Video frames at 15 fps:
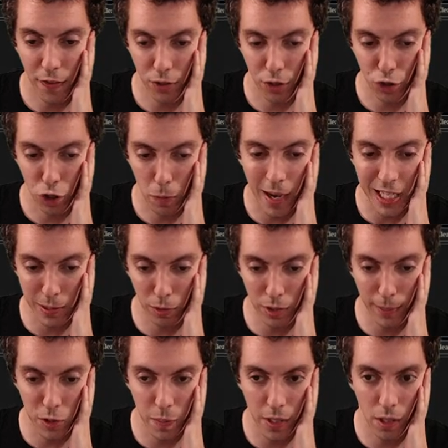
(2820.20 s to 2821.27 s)
is also a possible
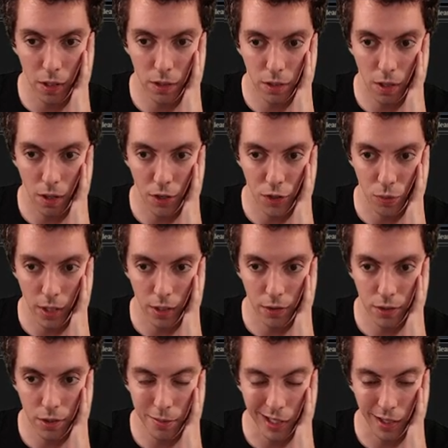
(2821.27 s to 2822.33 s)
double spell card as well,
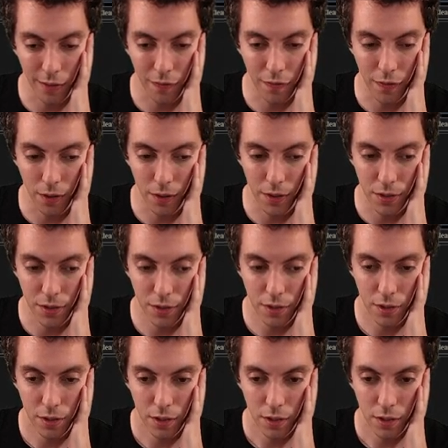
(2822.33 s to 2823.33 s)
so I'm taking Forest.